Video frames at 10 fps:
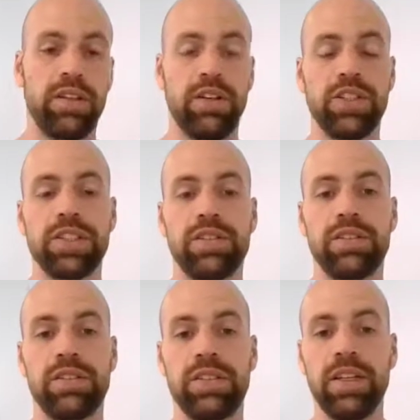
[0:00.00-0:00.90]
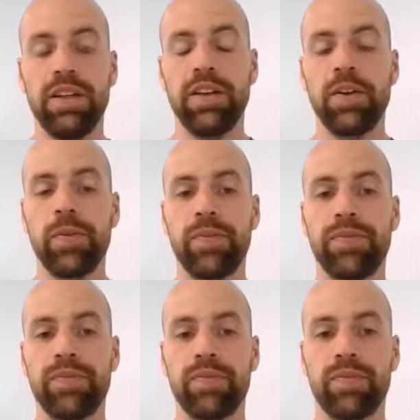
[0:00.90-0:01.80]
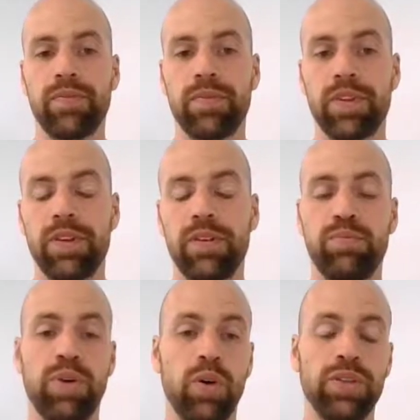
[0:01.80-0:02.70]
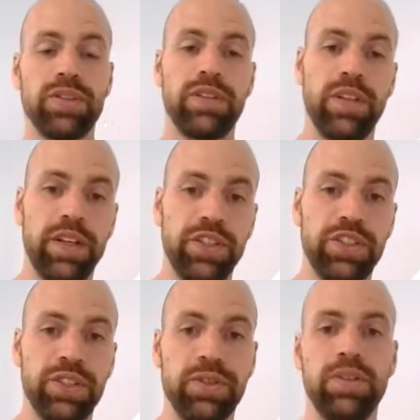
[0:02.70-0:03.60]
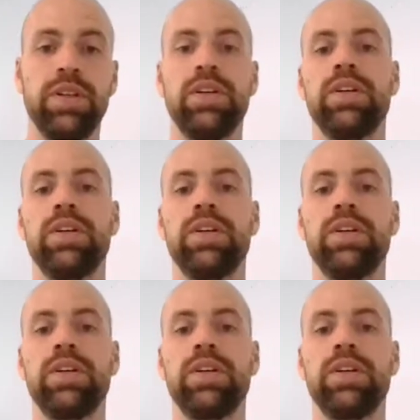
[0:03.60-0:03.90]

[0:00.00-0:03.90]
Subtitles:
the logic is in sync. Post the HU